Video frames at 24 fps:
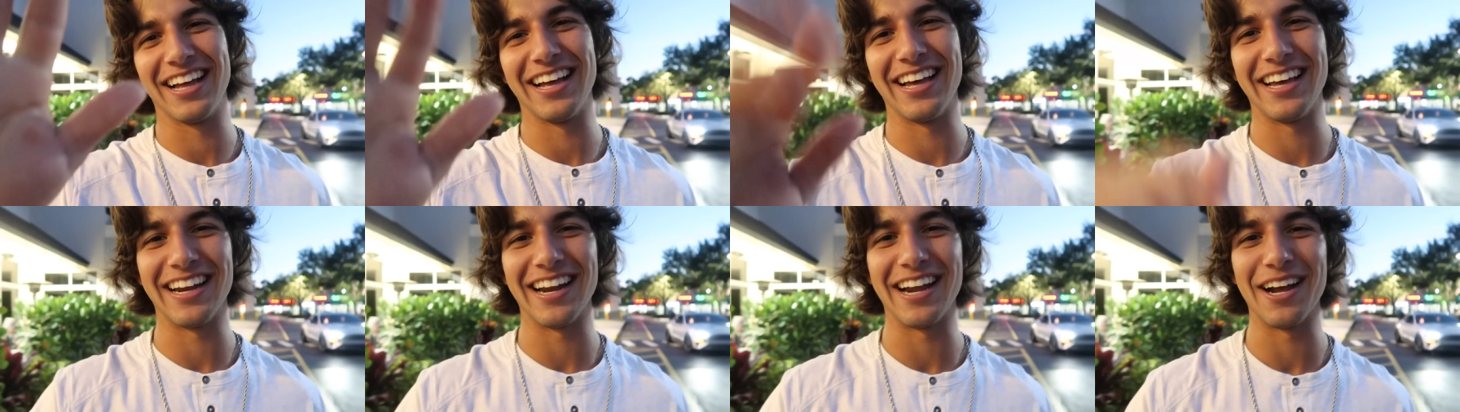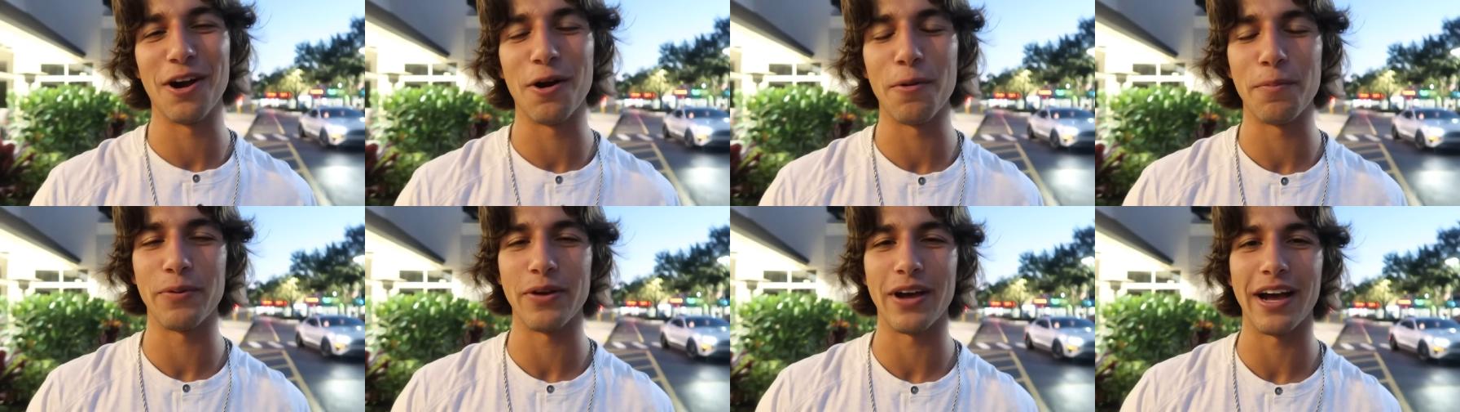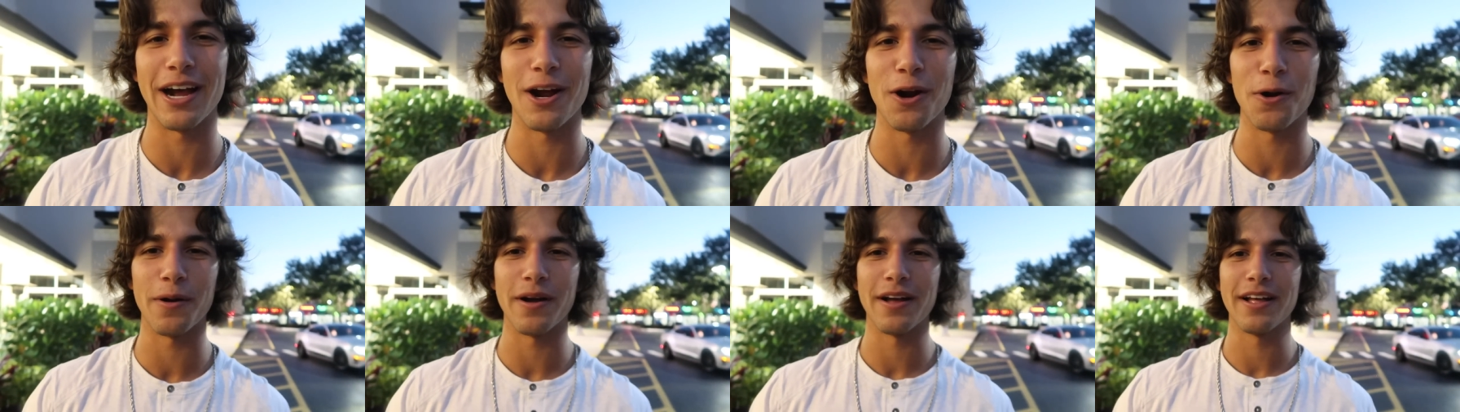thing and that I you hope, have to I
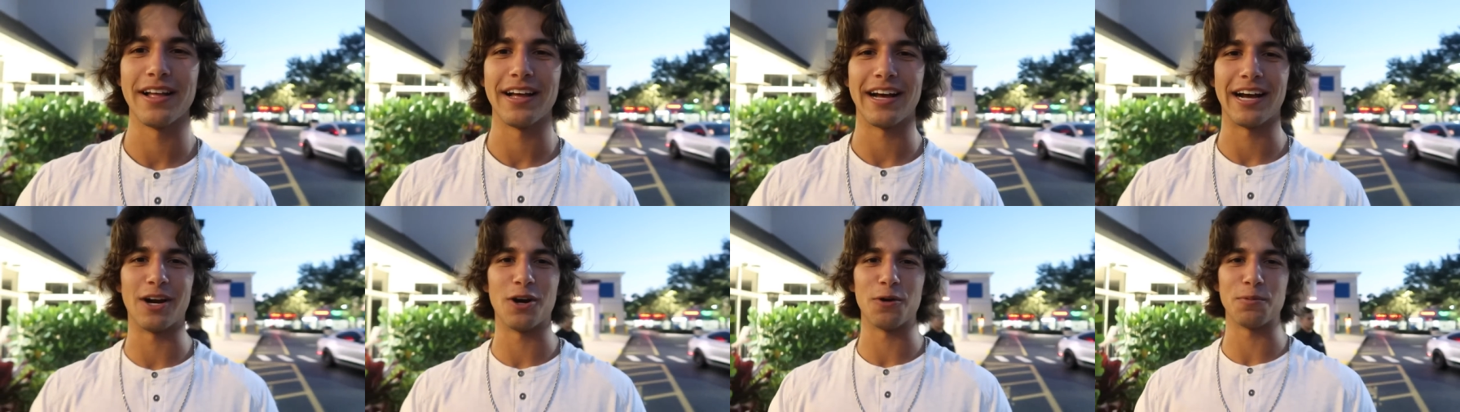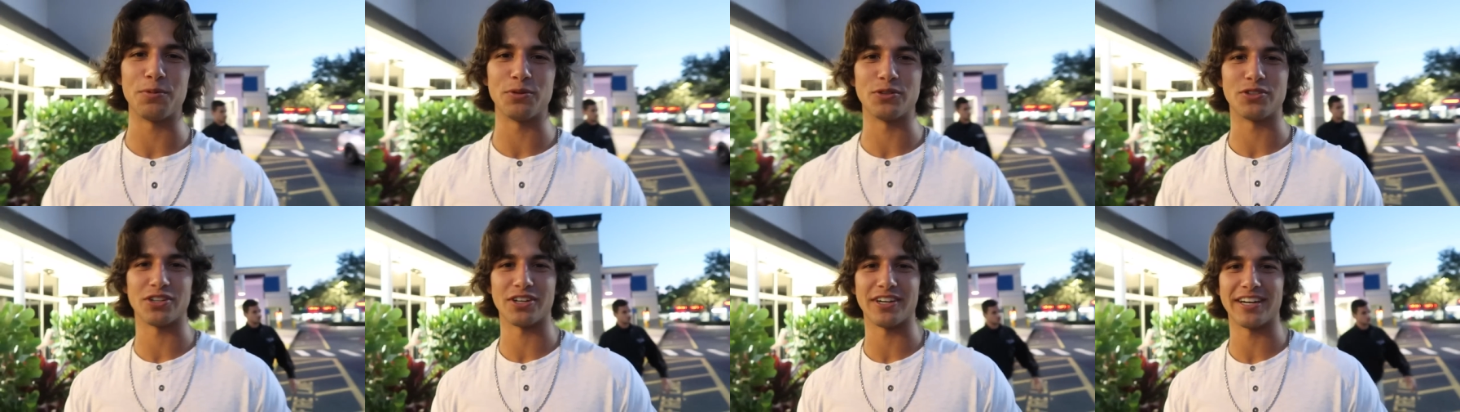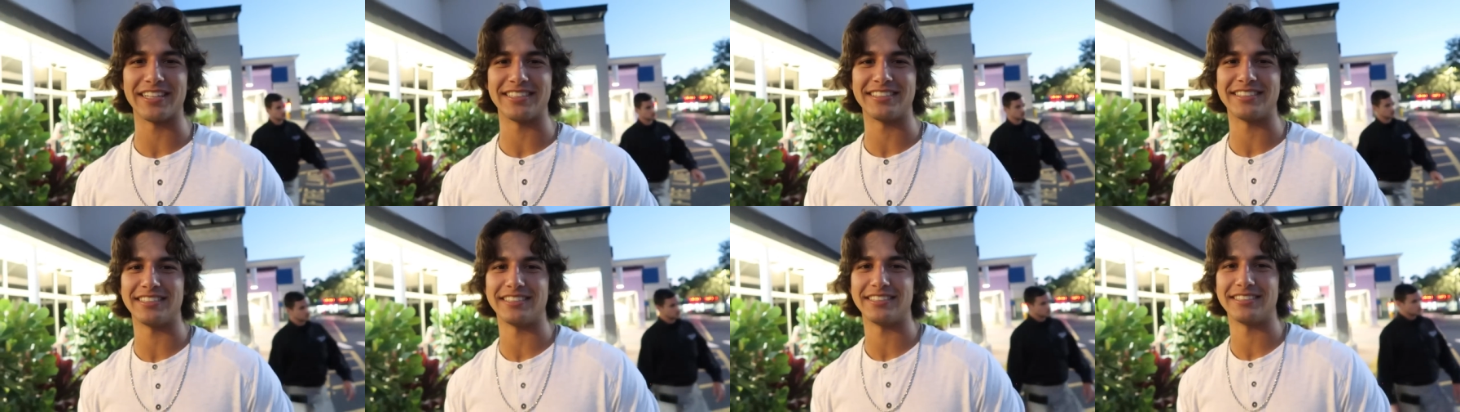say. Hope, I hope you turn
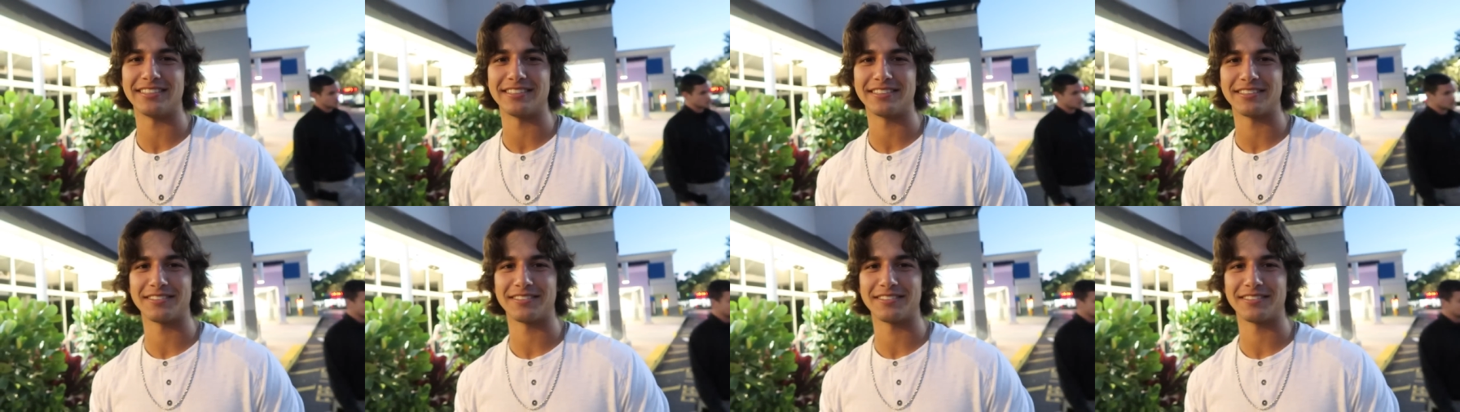eighteen.